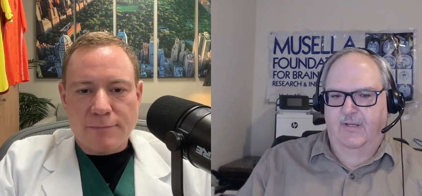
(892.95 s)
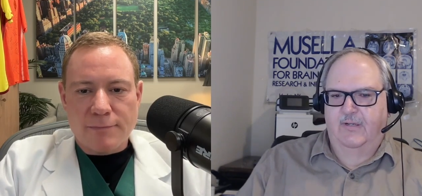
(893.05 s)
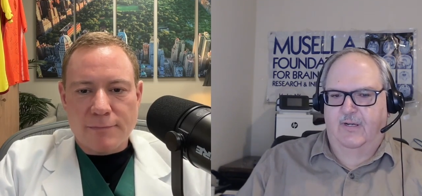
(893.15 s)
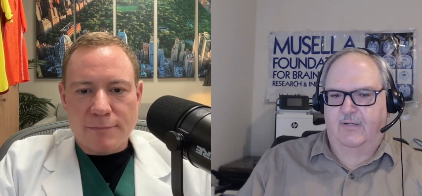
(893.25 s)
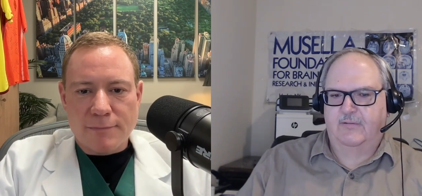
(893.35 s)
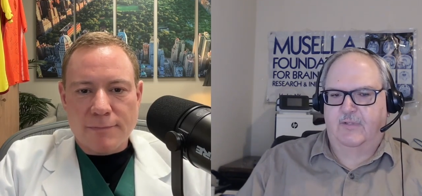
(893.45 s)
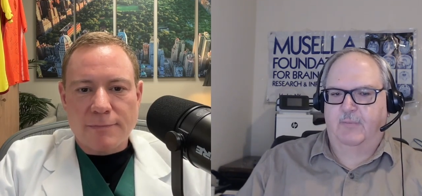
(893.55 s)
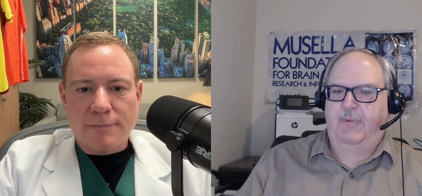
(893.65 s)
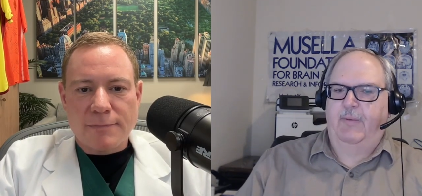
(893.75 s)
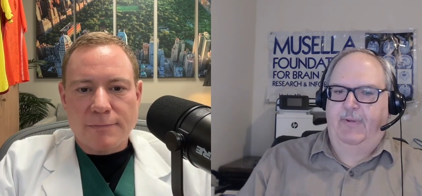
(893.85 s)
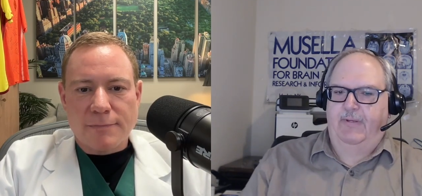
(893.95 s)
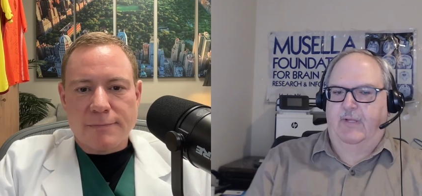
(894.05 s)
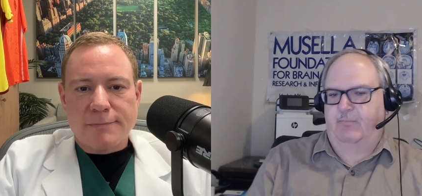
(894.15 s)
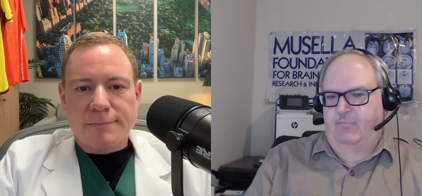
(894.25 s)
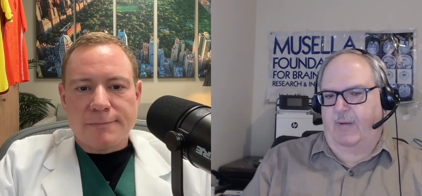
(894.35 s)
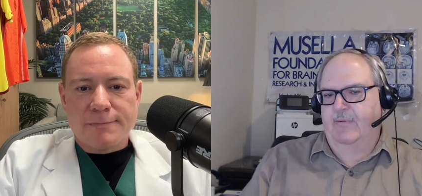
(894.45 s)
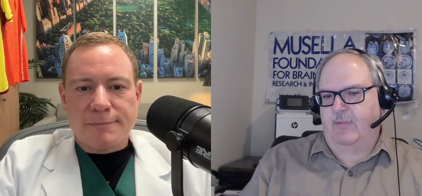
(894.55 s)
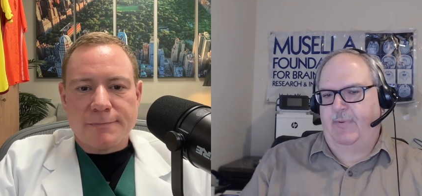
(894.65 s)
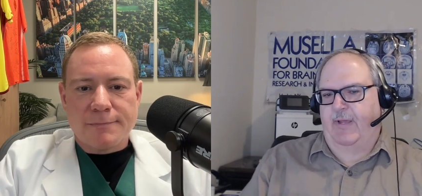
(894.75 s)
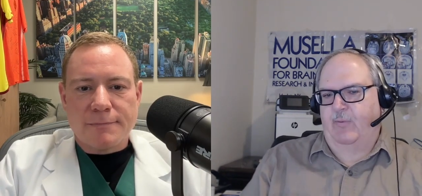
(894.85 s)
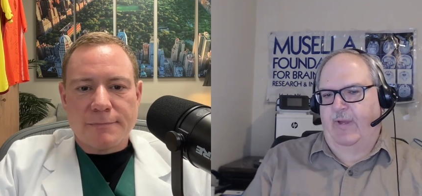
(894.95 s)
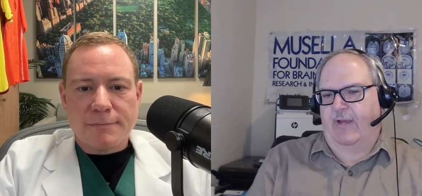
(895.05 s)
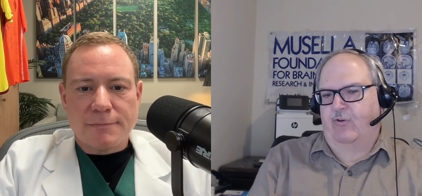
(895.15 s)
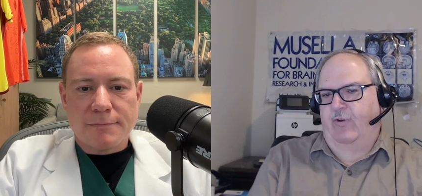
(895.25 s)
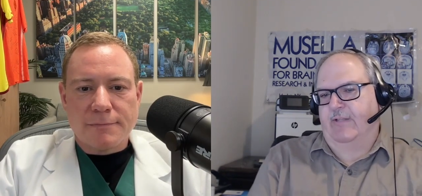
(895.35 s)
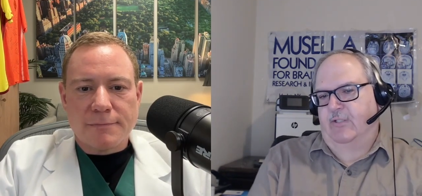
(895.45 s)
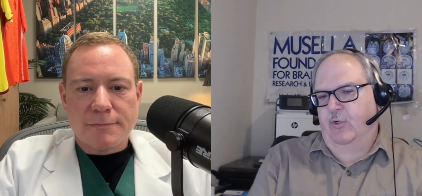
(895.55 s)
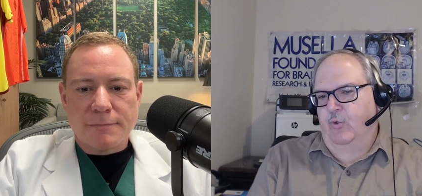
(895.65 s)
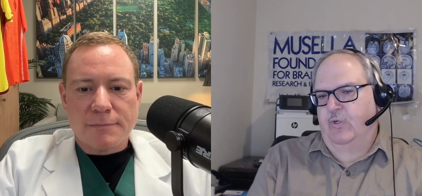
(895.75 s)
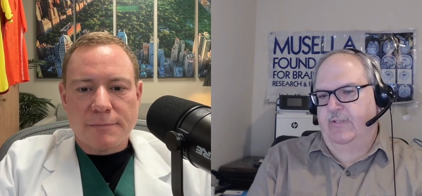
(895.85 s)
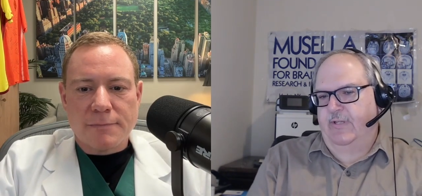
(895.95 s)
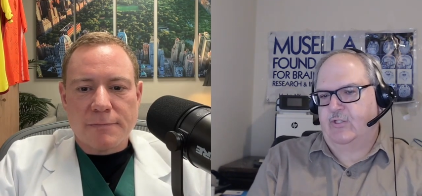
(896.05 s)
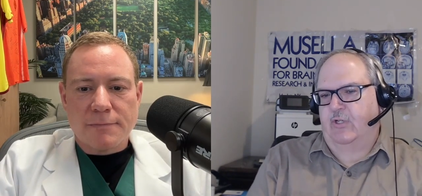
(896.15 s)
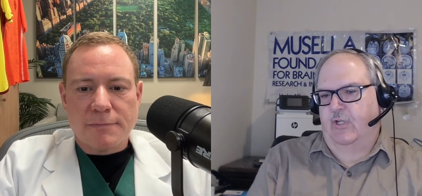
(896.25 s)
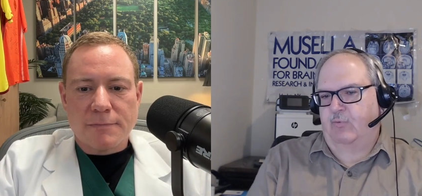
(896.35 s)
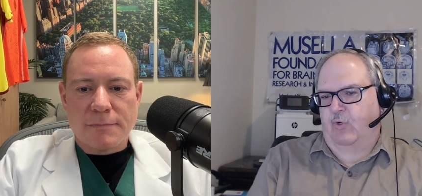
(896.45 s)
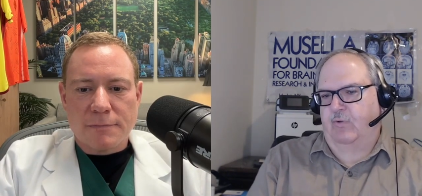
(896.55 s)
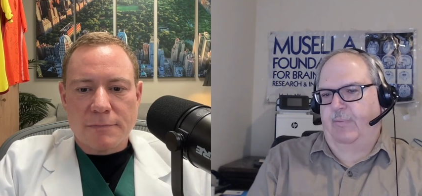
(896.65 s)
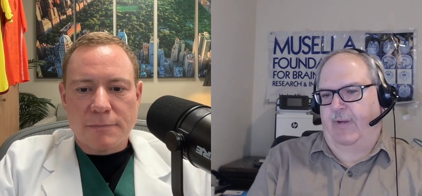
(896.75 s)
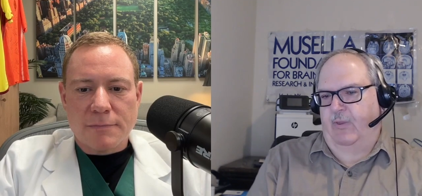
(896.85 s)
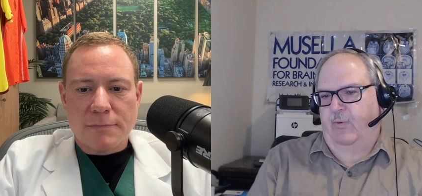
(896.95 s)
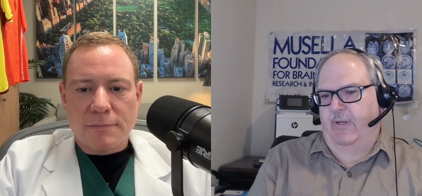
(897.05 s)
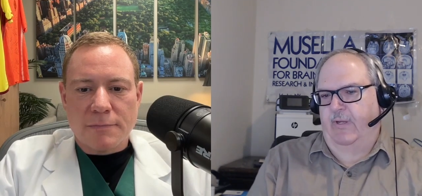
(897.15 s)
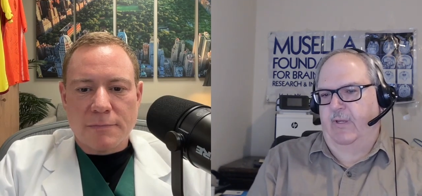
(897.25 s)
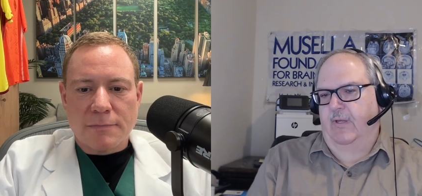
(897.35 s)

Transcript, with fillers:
Speaker 1: Uh, the, PP, the Promising Pathway Act creates a new conditional approval pathway